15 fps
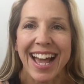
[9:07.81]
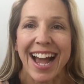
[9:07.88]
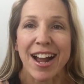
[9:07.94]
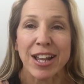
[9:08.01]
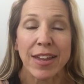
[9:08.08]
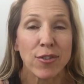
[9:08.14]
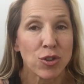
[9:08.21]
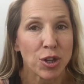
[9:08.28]

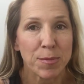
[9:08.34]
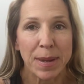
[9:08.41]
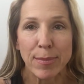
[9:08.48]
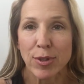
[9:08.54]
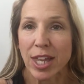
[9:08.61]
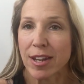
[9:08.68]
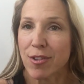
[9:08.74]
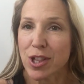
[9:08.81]
I give it to other
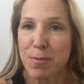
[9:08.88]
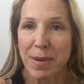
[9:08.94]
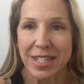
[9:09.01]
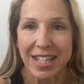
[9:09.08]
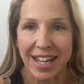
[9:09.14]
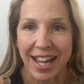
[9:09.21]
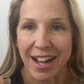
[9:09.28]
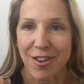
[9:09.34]
people, they don't
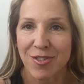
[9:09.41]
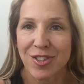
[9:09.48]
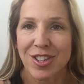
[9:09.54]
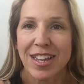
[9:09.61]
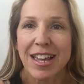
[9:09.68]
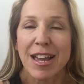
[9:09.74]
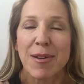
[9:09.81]
spit it out.